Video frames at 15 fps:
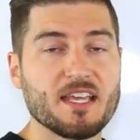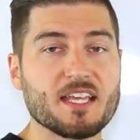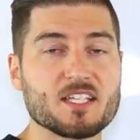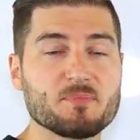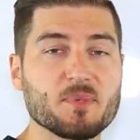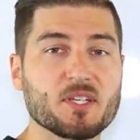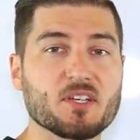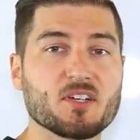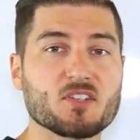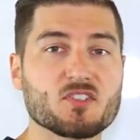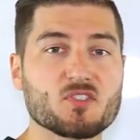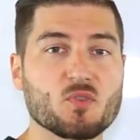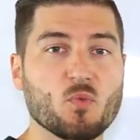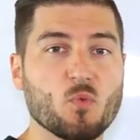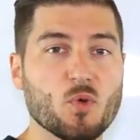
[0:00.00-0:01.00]
is
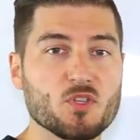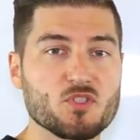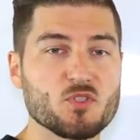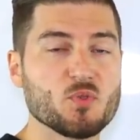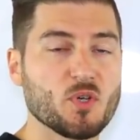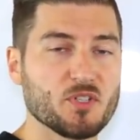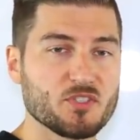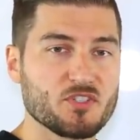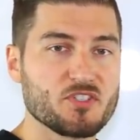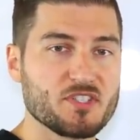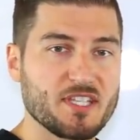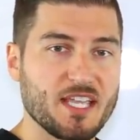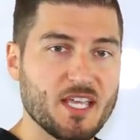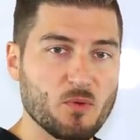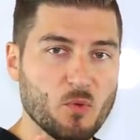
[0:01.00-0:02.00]
because once you
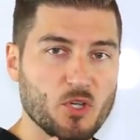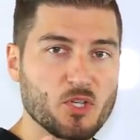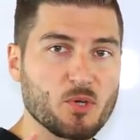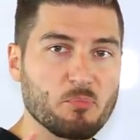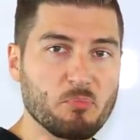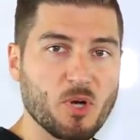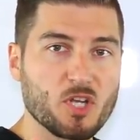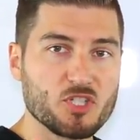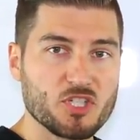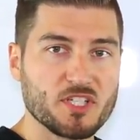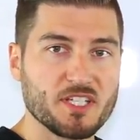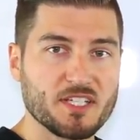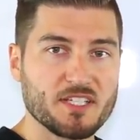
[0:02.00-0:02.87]
understand what your budget